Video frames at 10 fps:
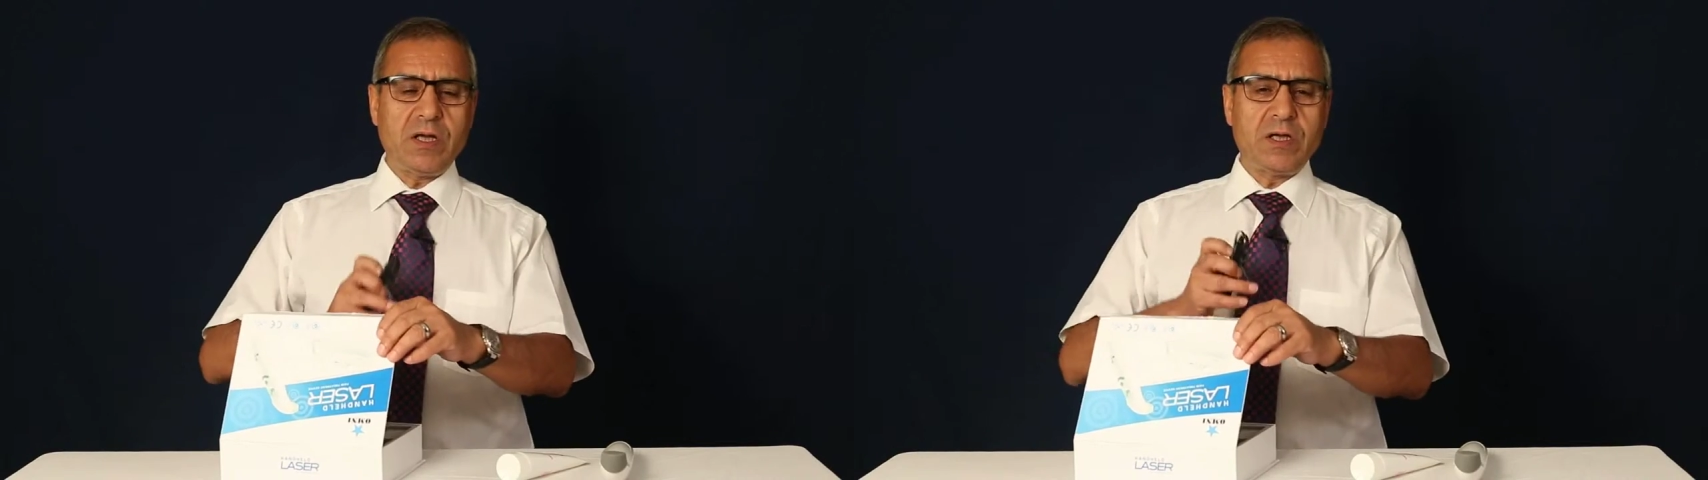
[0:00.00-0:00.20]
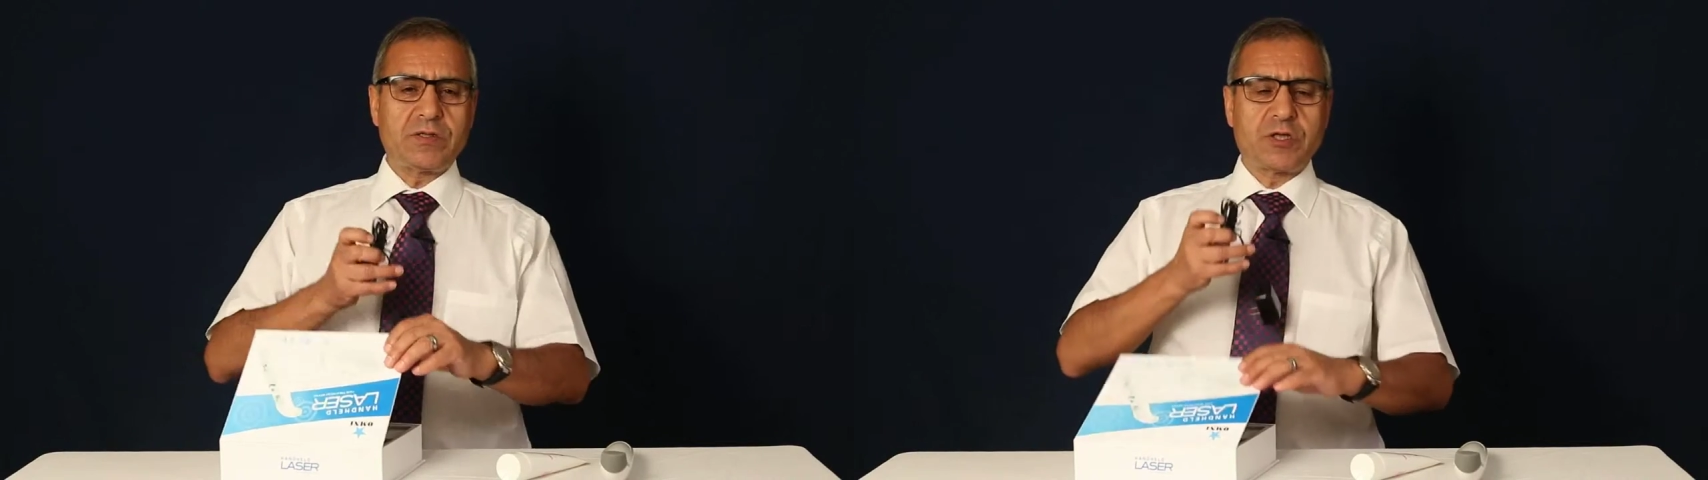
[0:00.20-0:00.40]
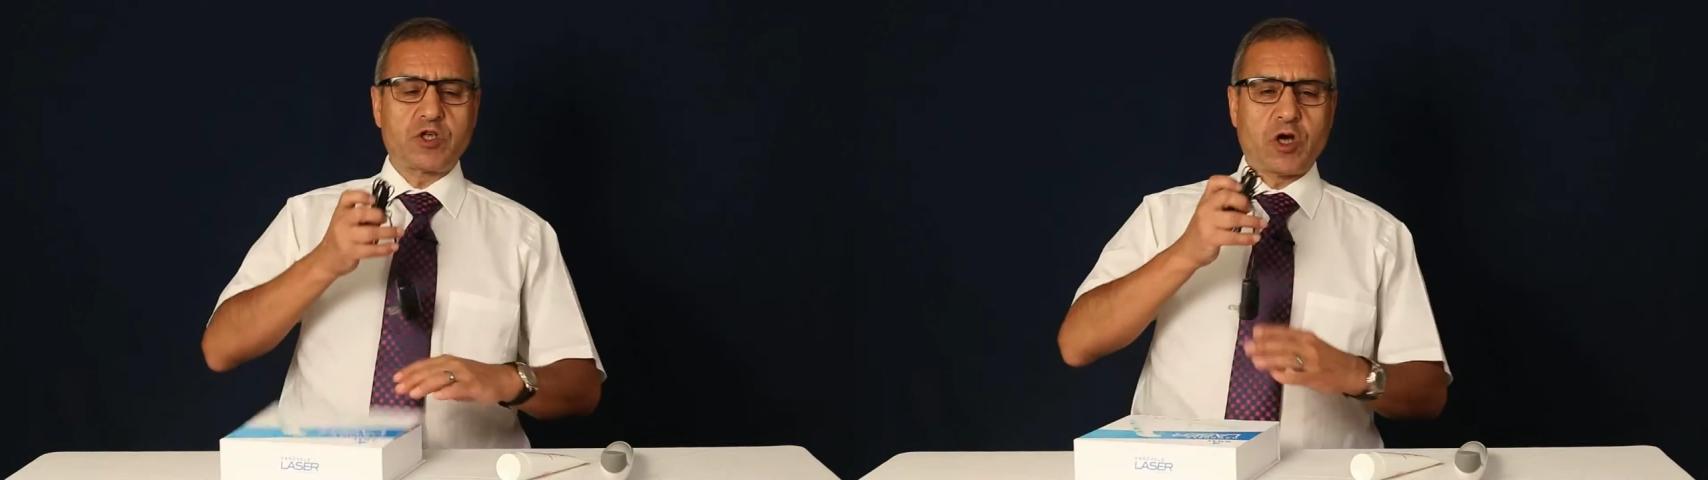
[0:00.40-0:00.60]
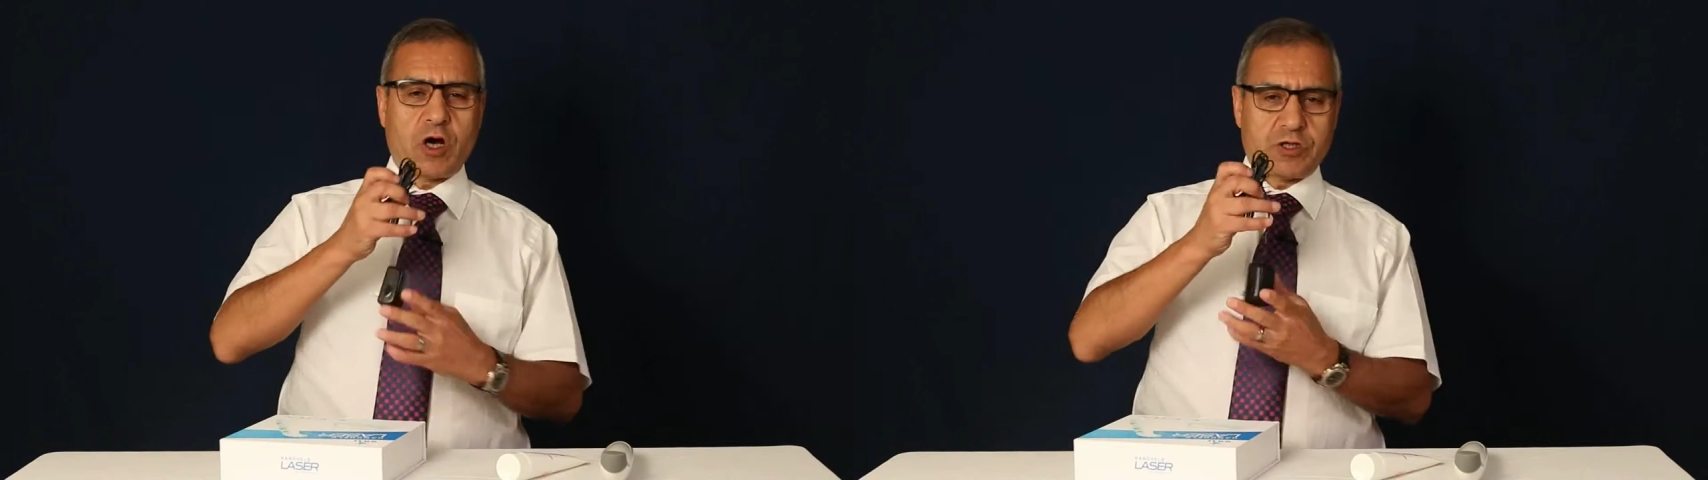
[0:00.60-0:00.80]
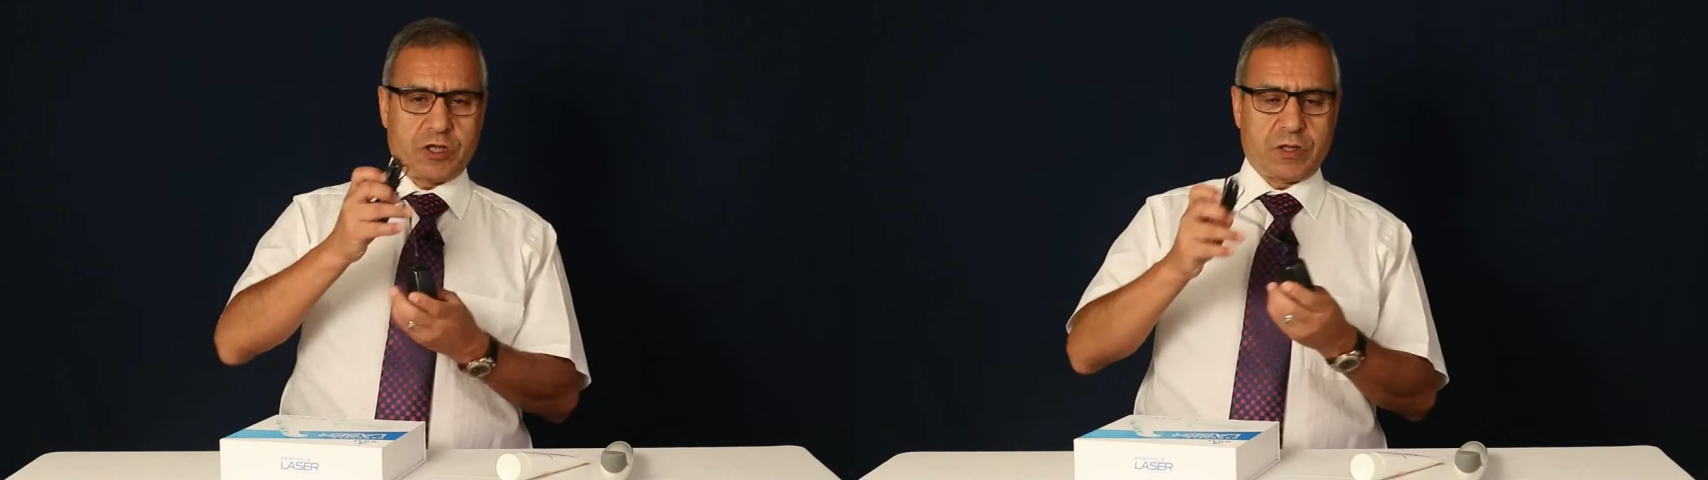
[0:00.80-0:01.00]
is the
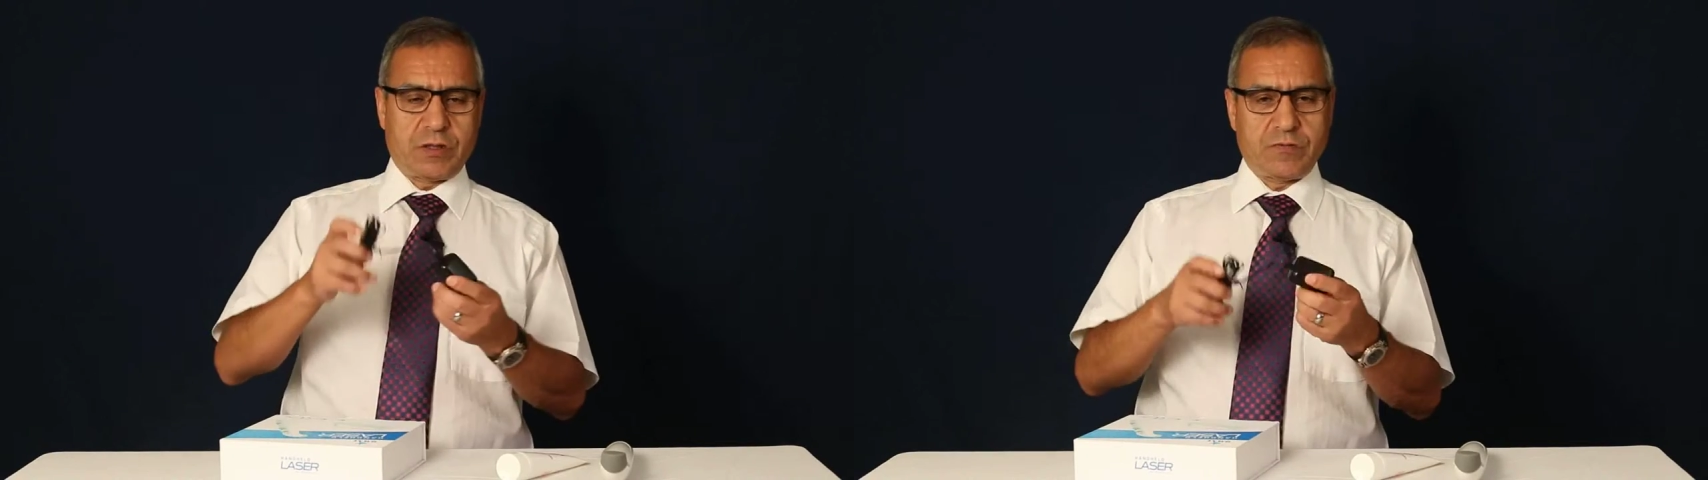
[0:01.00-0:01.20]
charger